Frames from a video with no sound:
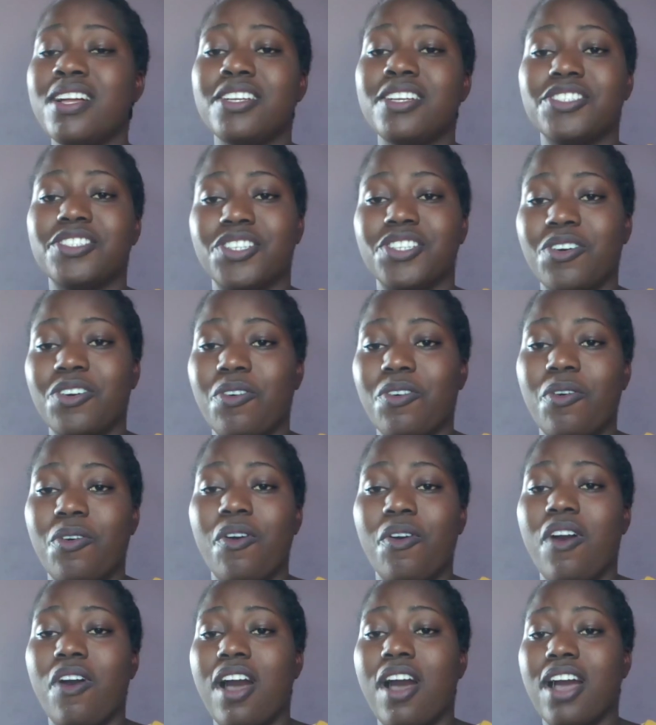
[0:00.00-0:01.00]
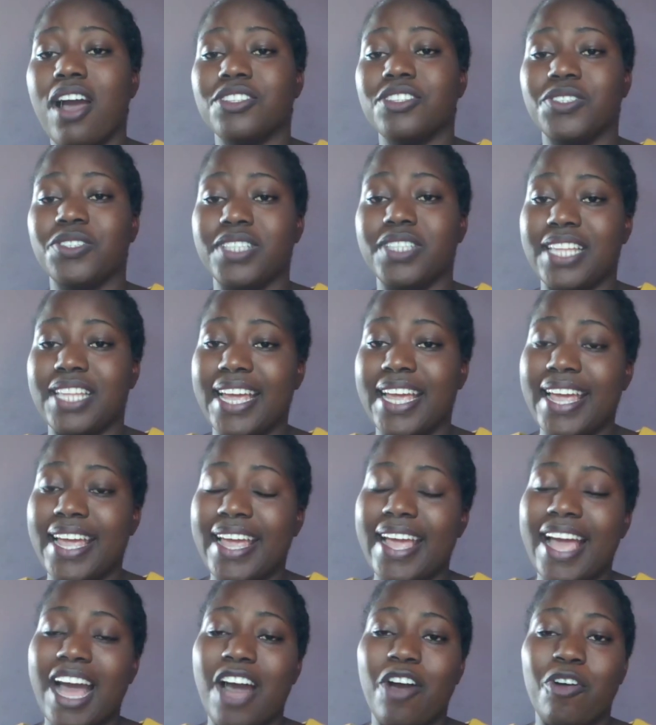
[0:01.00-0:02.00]
So
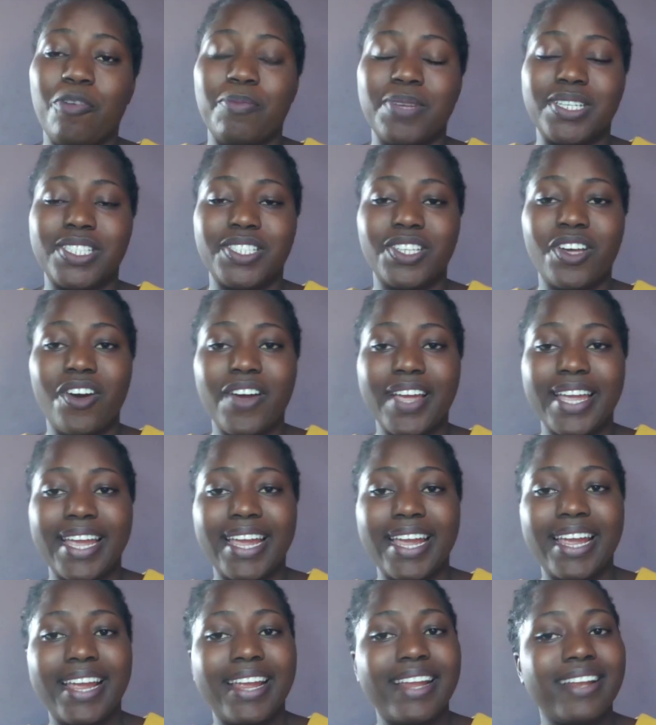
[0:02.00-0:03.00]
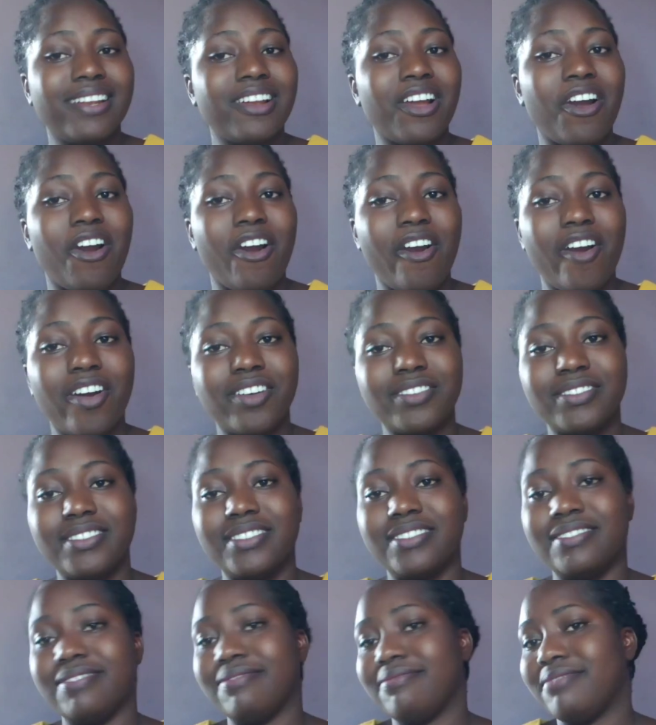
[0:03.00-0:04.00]
today I'll be talking on
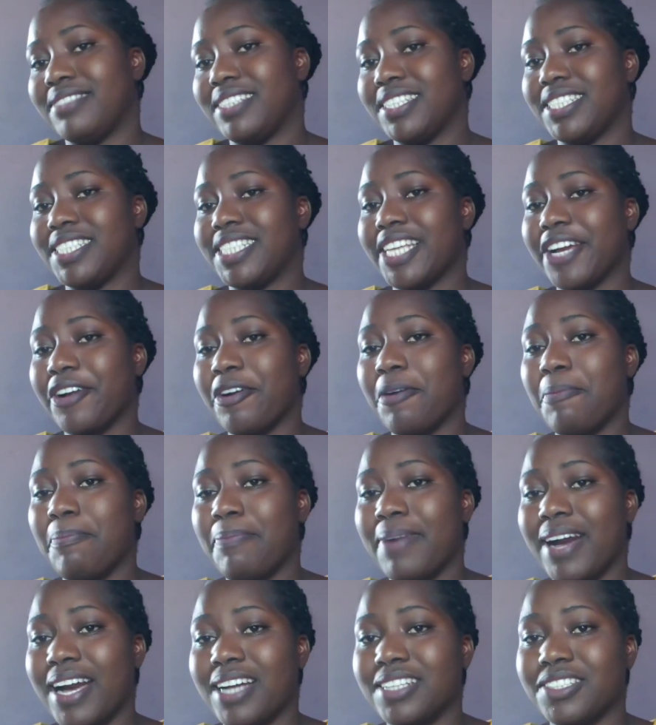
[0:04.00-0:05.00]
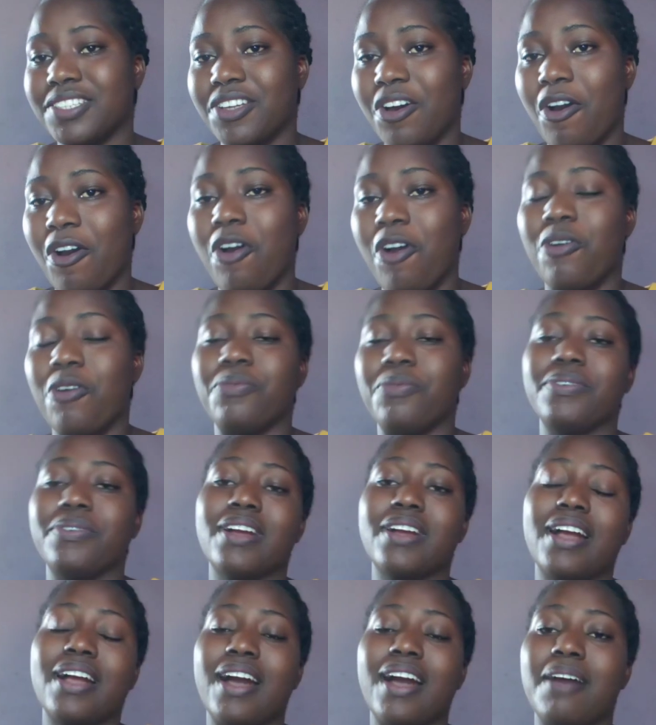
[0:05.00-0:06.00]
the second part of
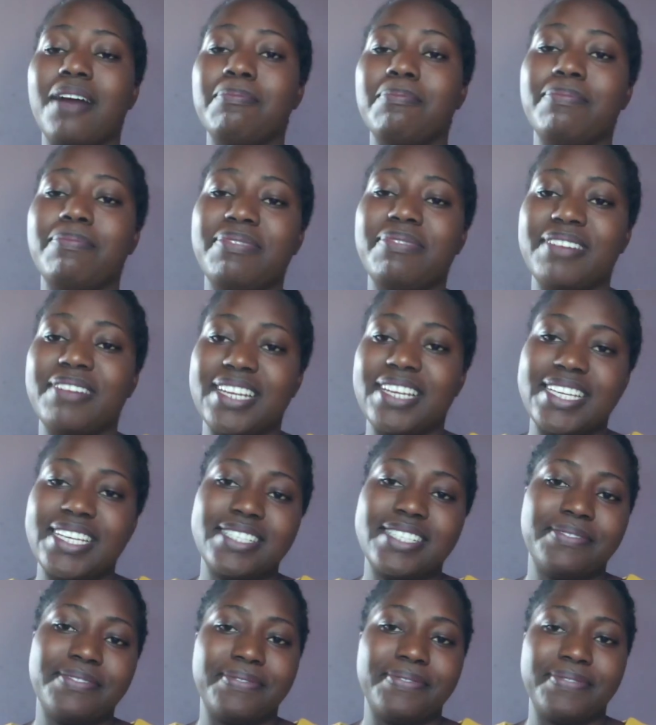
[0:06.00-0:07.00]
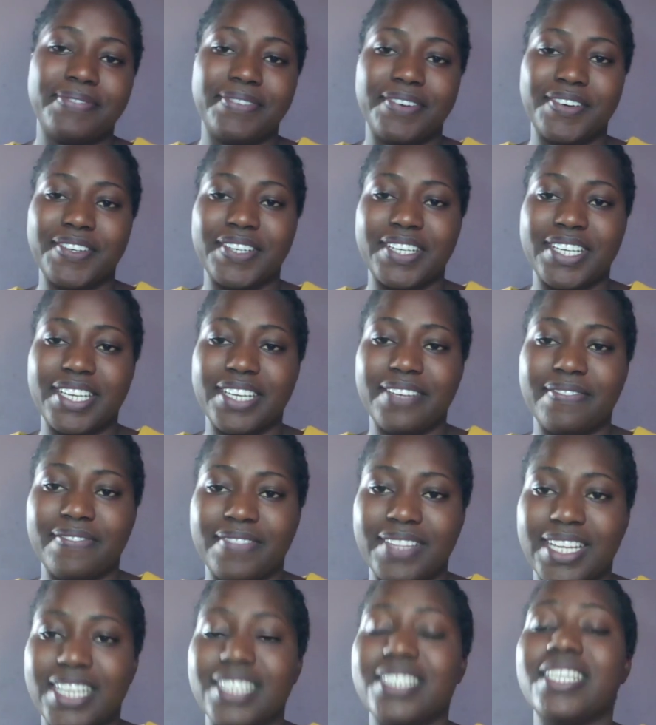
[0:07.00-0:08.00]
complete
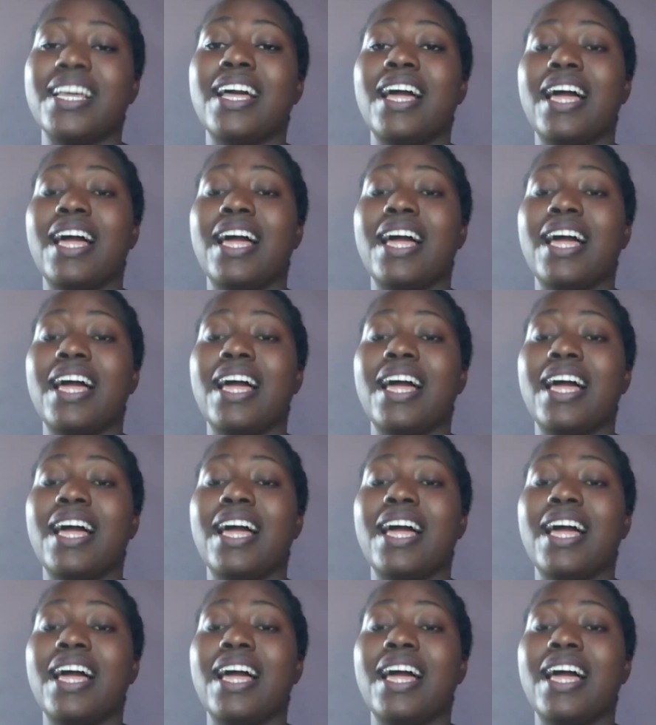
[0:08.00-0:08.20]
forgiveness.